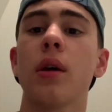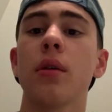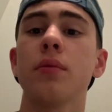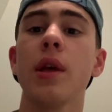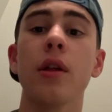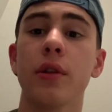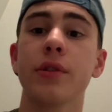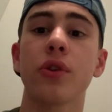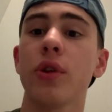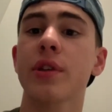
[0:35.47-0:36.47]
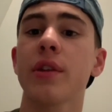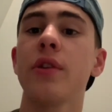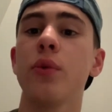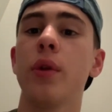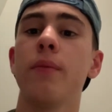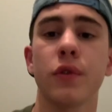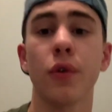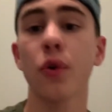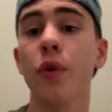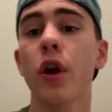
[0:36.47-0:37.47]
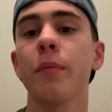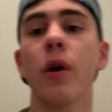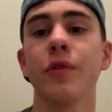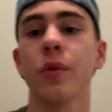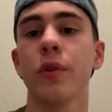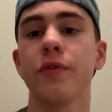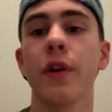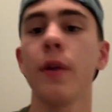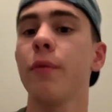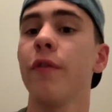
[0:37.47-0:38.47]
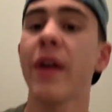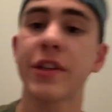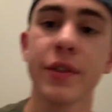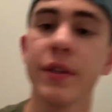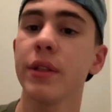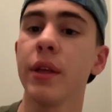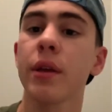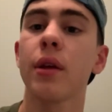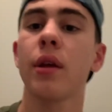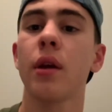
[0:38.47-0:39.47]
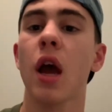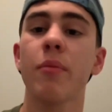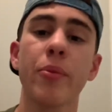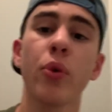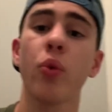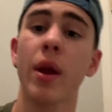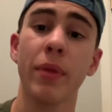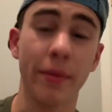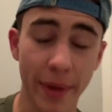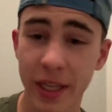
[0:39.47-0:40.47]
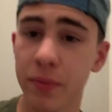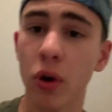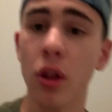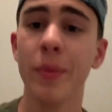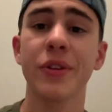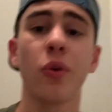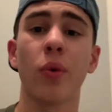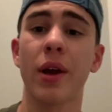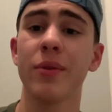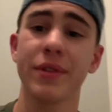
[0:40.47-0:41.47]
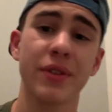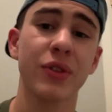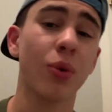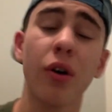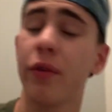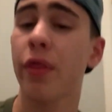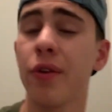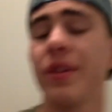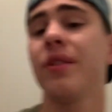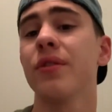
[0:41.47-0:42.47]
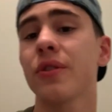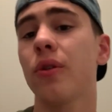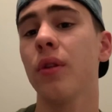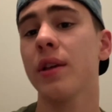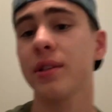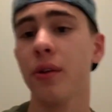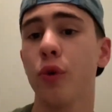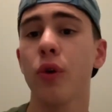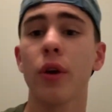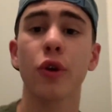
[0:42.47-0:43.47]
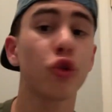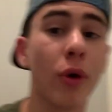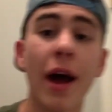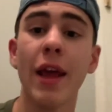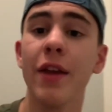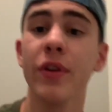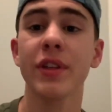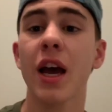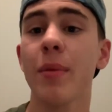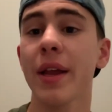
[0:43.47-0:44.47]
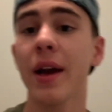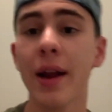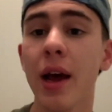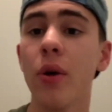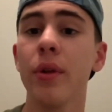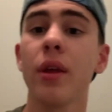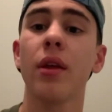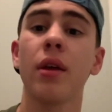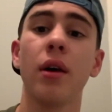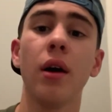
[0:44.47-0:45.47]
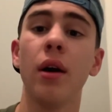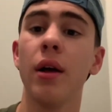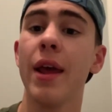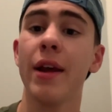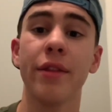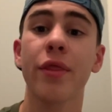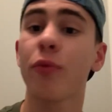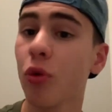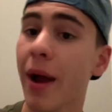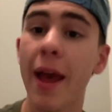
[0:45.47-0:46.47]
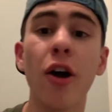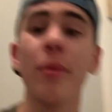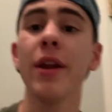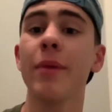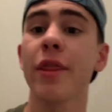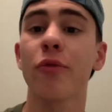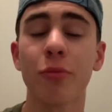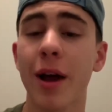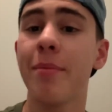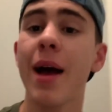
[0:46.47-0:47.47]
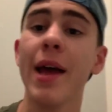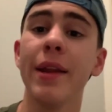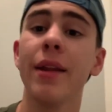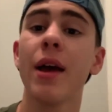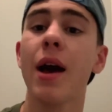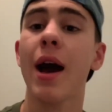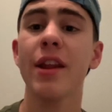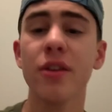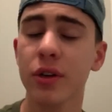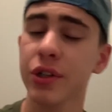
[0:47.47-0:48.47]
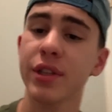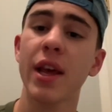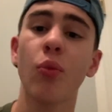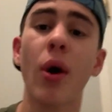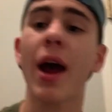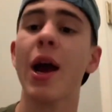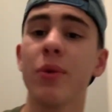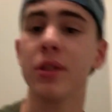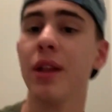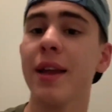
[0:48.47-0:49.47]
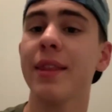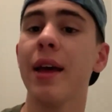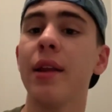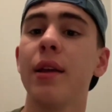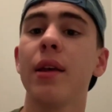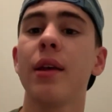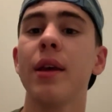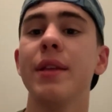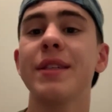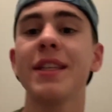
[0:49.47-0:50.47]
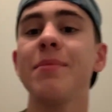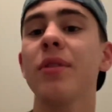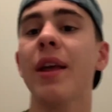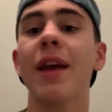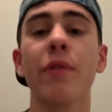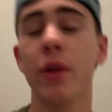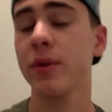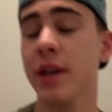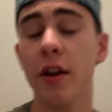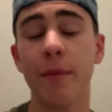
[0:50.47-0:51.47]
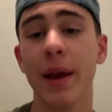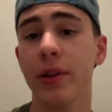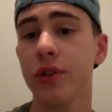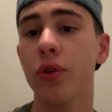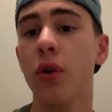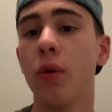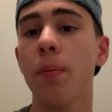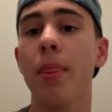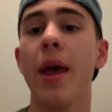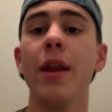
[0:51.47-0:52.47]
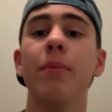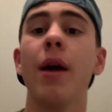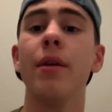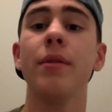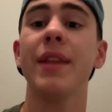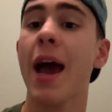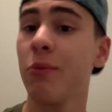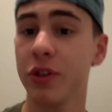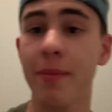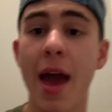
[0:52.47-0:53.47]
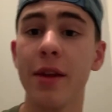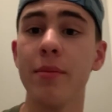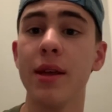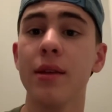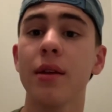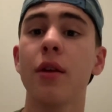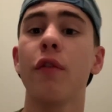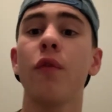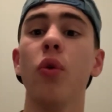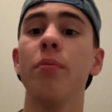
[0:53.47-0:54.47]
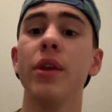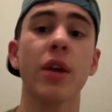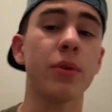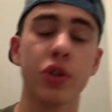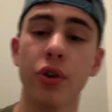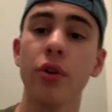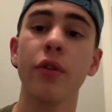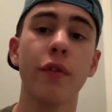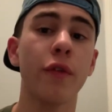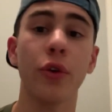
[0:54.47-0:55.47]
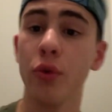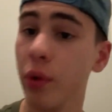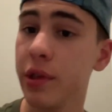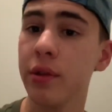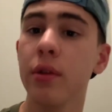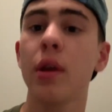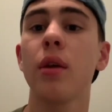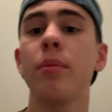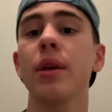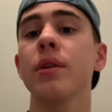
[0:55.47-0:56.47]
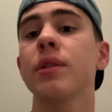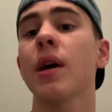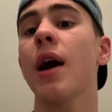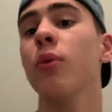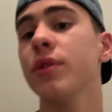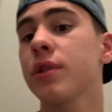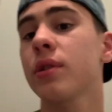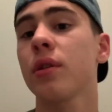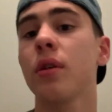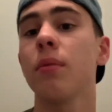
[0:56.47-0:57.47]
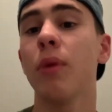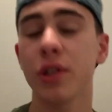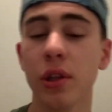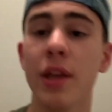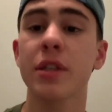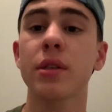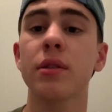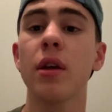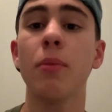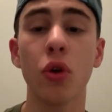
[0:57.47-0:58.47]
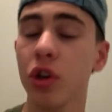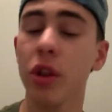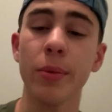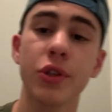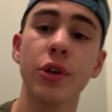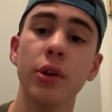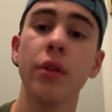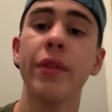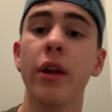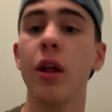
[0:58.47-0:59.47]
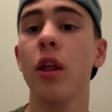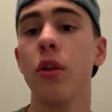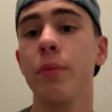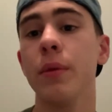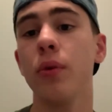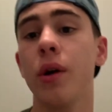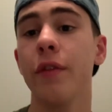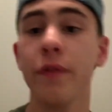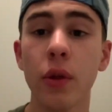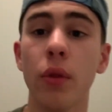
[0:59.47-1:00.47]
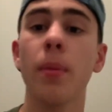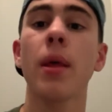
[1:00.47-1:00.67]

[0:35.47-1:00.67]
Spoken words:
yeah, let's get into it. So growing up, I was always very perfectionistic. I remember when I played baseball, up until when I was 12 or 13 years old, I still cried every time I got out. And I threw my helmet and I threw my bat, and I didn't understand why I was like that. It seemed like everything was out of my control, and my dad was mad at me for being immature, for good reason, because I was much less emotionally mature than a lot of other people on the field.